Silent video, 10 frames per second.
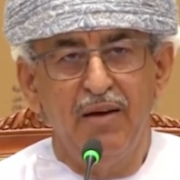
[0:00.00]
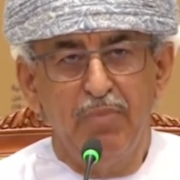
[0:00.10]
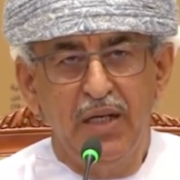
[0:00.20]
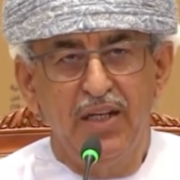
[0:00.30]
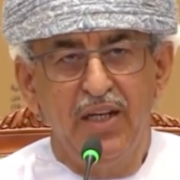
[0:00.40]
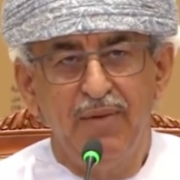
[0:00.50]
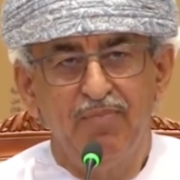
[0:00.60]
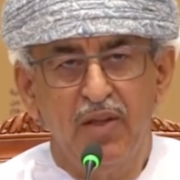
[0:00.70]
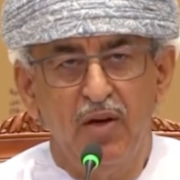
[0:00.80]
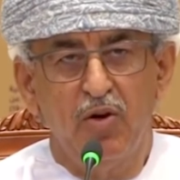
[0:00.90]
Media
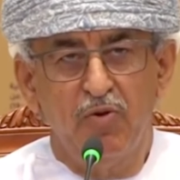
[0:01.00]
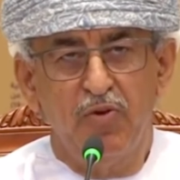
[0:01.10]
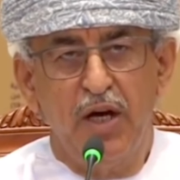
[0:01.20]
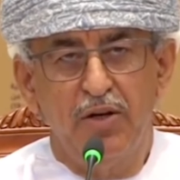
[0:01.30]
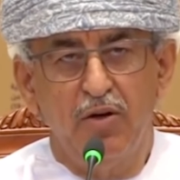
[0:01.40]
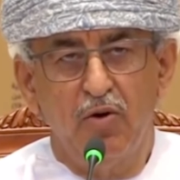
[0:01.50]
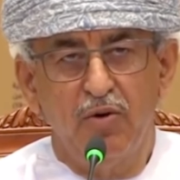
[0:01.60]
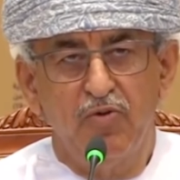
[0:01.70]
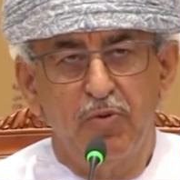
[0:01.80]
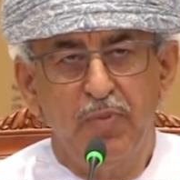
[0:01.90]
or
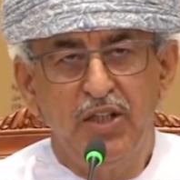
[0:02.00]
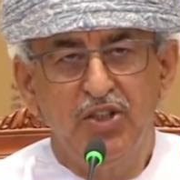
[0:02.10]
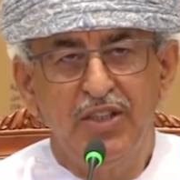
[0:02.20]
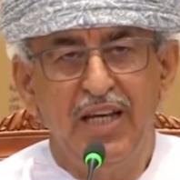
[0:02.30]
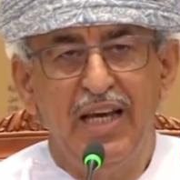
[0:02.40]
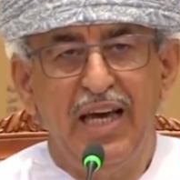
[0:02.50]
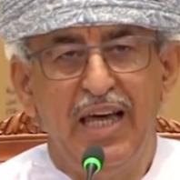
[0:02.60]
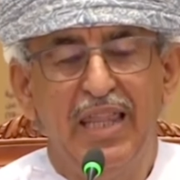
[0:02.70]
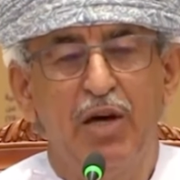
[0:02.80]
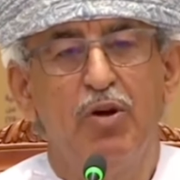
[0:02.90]
Information,
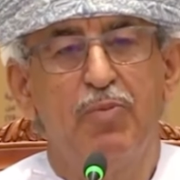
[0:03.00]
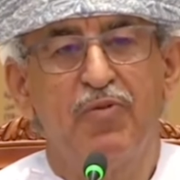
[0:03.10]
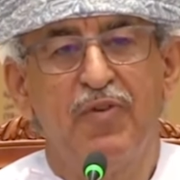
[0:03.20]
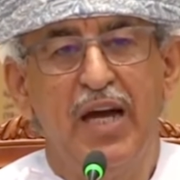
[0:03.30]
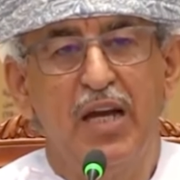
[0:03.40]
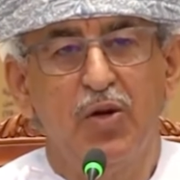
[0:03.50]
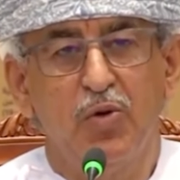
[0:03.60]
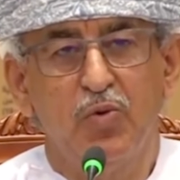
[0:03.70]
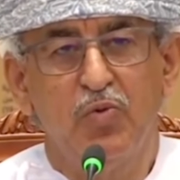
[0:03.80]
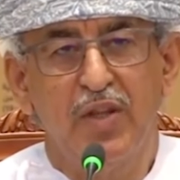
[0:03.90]
and they will provide
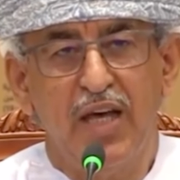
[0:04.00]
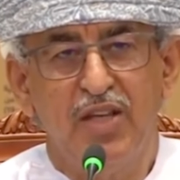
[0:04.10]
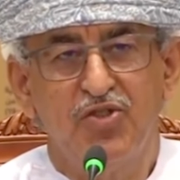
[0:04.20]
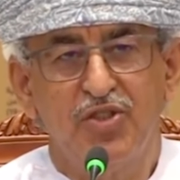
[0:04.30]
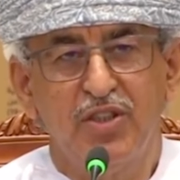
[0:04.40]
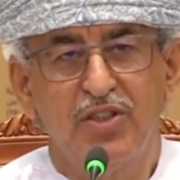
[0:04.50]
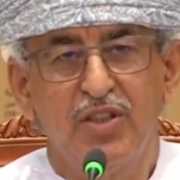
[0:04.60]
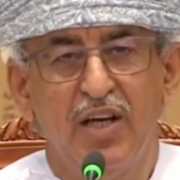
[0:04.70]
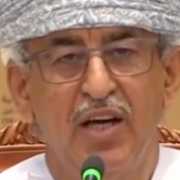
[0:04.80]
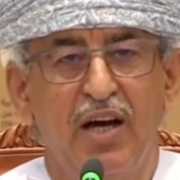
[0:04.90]
you with
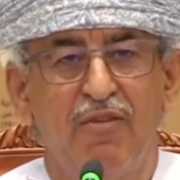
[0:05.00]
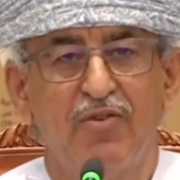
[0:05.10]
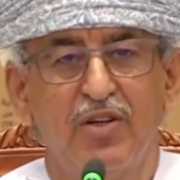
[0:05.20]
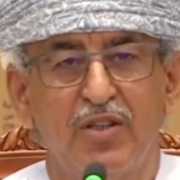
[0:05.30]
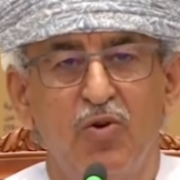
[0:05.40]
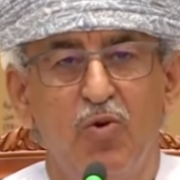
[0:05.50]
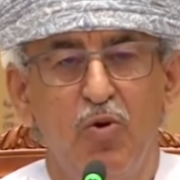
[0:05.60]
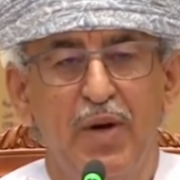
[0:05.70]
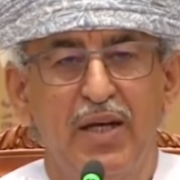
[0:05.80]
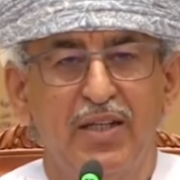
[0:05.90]
answers. I've got all
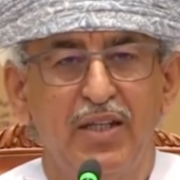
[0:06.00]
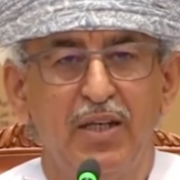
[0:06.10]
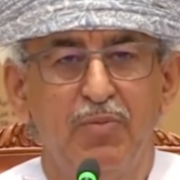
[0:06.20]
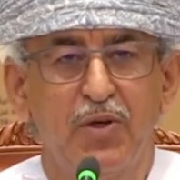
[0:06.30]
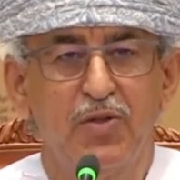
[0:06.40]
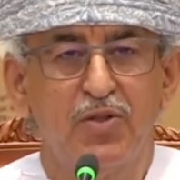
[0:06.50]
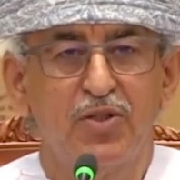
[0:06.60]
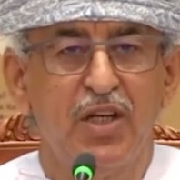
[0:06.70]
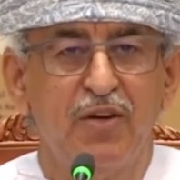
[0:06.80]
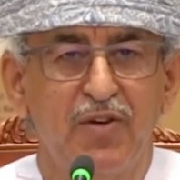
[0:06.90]
my team, Dr.
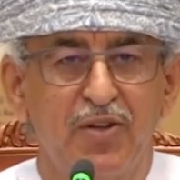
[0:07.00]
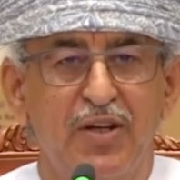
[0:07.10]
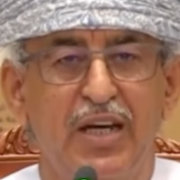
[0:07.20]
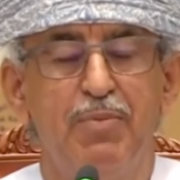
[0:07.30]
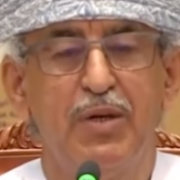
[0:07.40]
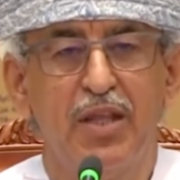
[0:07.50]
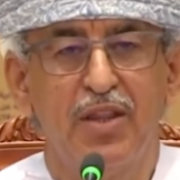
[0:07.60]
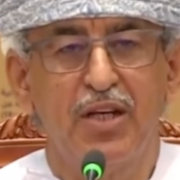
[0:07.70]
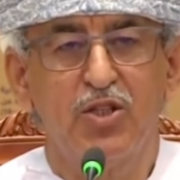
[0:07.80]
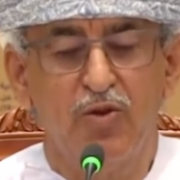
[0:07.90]
Saif, Dr. Hamid, and
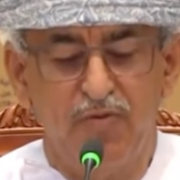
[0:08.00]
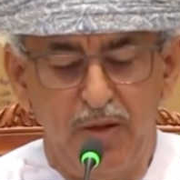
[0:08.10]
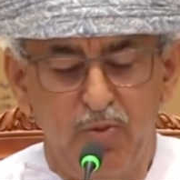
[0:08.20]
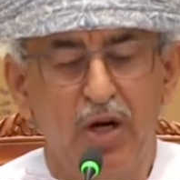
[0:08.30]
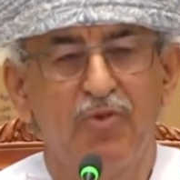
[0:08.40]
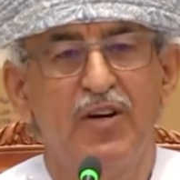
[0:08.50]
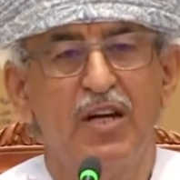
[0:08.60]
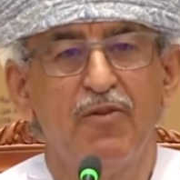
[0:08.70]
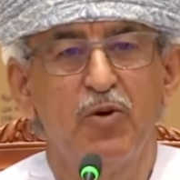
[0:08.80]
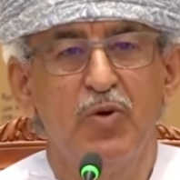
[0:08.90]
the rest of them who are
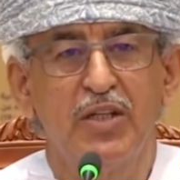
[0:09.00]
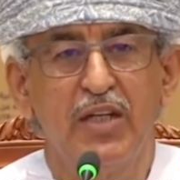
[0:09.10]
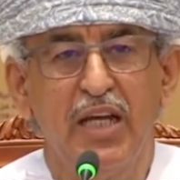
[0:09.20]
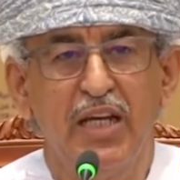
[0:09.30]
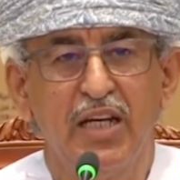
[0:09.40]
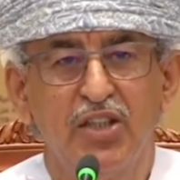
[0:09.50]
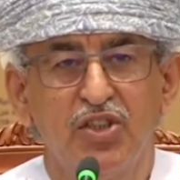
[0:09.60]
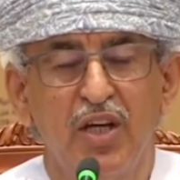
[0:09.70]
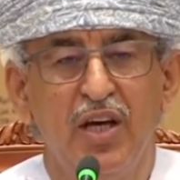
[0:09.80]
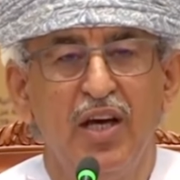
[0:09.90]
very fluent in
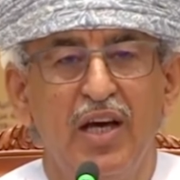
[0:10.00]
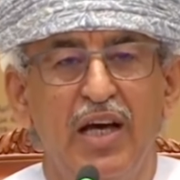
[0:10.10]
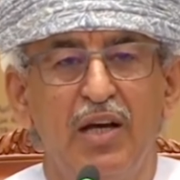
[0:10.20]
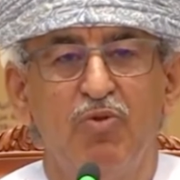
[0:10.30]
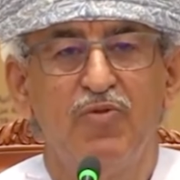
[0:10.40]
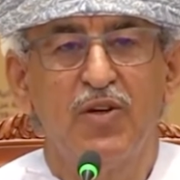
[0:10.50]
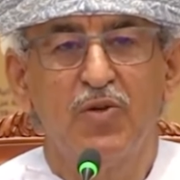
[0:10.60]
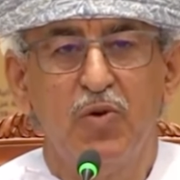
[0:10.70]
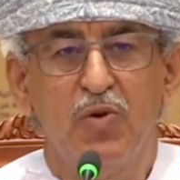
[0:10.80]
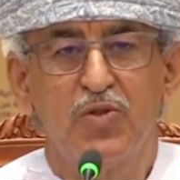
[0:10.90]
English. And we've
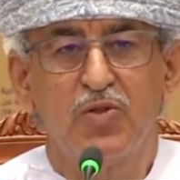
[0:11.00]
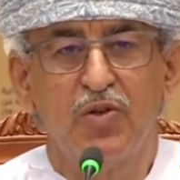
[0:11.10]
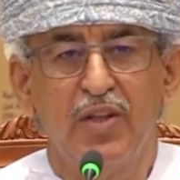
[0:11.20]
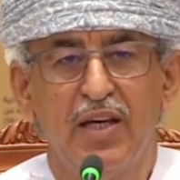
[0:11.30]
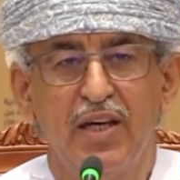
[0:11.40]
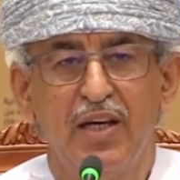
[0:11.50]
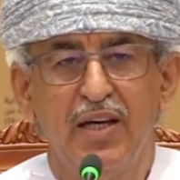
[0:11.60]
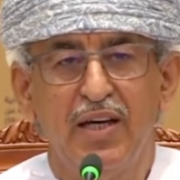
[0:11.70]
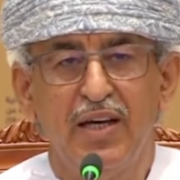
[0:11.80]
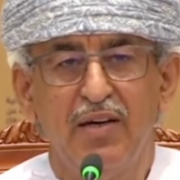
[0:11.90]
got also
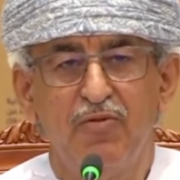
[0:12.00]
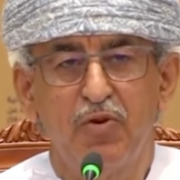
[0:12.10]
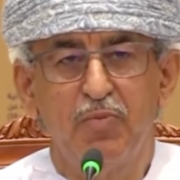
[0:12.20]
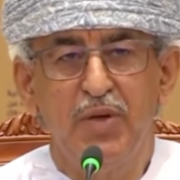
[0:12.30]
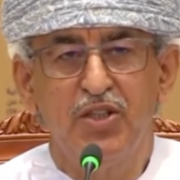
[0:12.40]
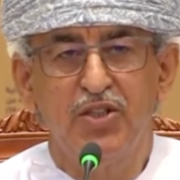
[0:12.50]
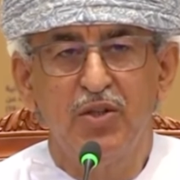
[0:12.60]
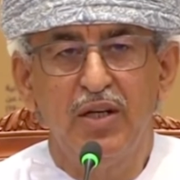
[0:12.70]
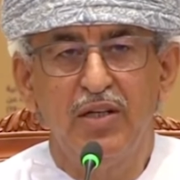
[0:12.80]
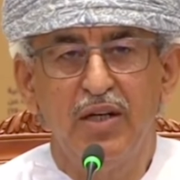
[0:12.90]
the
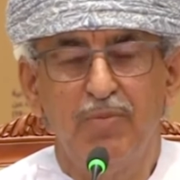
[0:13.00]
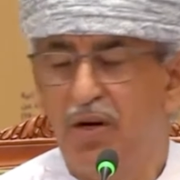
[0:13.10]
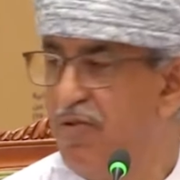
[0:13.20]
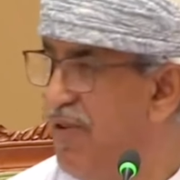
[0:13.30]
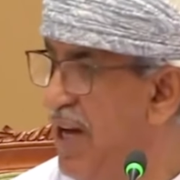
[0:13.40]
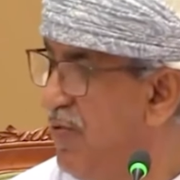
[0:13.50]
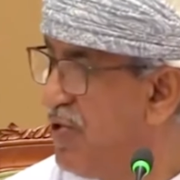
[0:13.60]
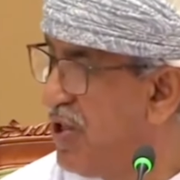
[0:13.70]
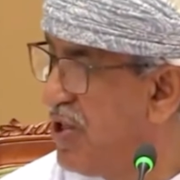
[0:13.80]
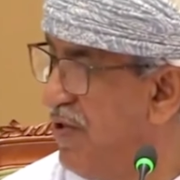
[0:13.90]
information in about 5 or
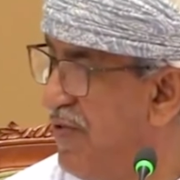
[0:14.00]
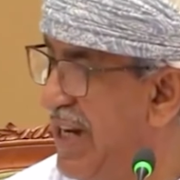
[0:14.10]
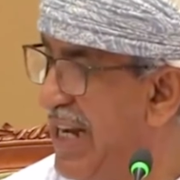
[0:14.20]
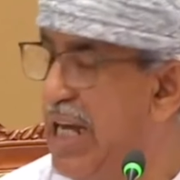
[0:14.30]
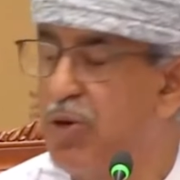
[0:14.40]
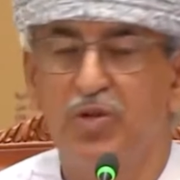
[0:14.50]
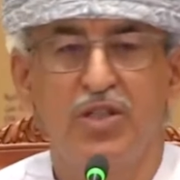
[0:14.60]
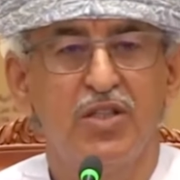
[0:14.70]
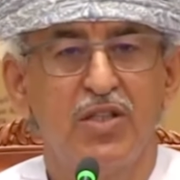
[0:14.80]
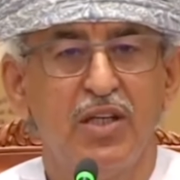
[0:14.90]
6 different
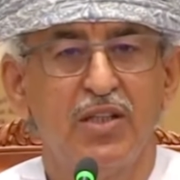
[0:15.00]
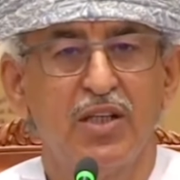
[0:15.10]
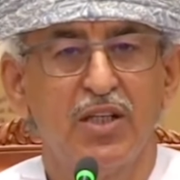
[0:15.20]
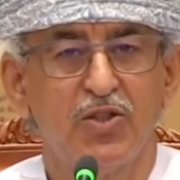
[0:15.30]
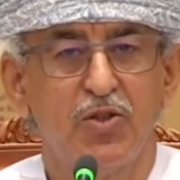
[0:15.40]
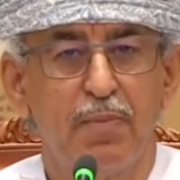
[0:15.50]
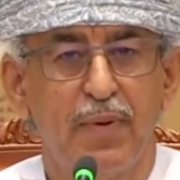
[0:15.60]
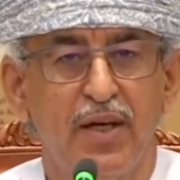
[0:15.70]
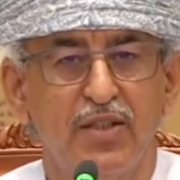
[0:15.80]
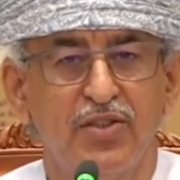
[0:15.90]
languages in Trusted
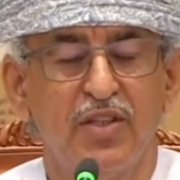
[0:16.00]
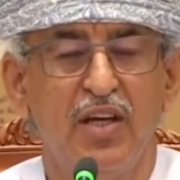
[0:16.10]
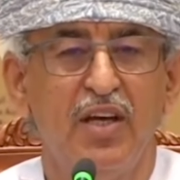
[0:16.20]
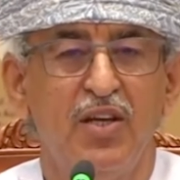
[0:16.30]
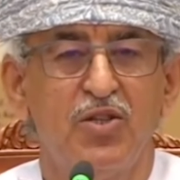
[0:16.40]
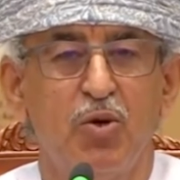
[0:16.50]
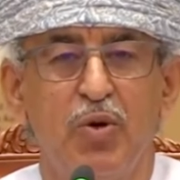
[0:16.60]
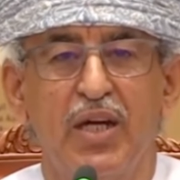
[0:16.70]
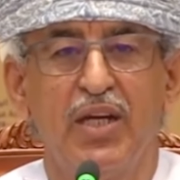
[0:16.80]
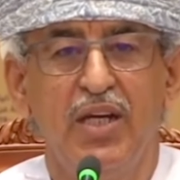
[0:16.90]
Plus. So
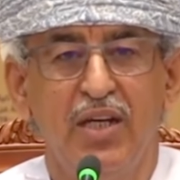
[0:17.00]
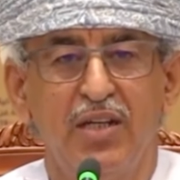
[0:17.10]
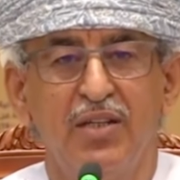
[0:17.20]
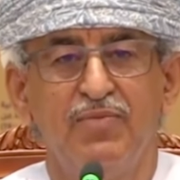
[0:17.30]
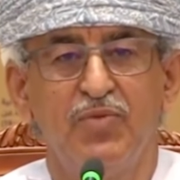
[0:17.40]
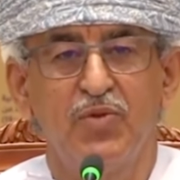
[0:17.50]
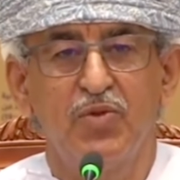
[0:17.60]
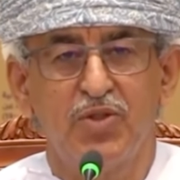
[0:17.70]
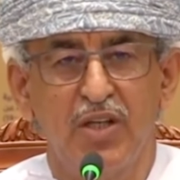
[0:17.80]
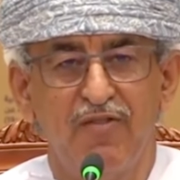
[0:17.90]
we're here
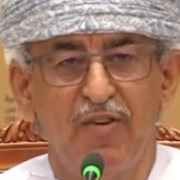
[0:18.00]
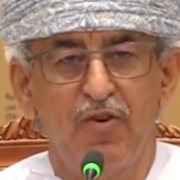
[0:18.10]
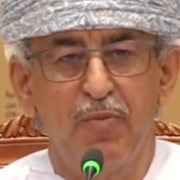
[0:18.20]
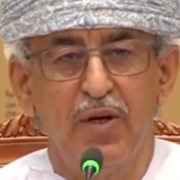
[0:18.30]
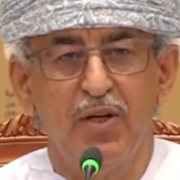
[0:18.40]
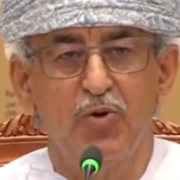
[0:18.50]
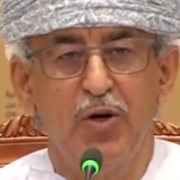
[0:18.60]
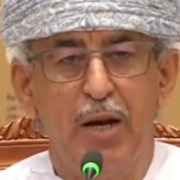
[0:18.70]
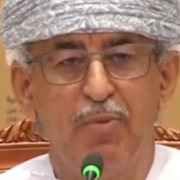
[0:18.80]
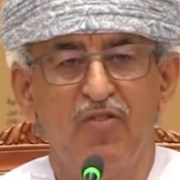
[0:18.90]
to serve everybody, to
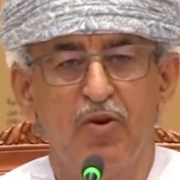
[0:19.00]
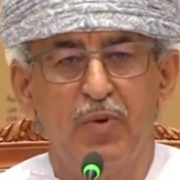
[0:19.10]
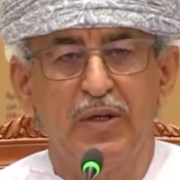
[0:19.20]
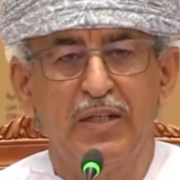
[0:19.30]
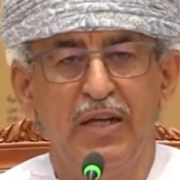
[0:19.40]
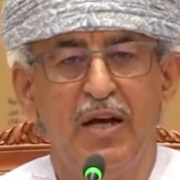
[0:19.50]
help everybody,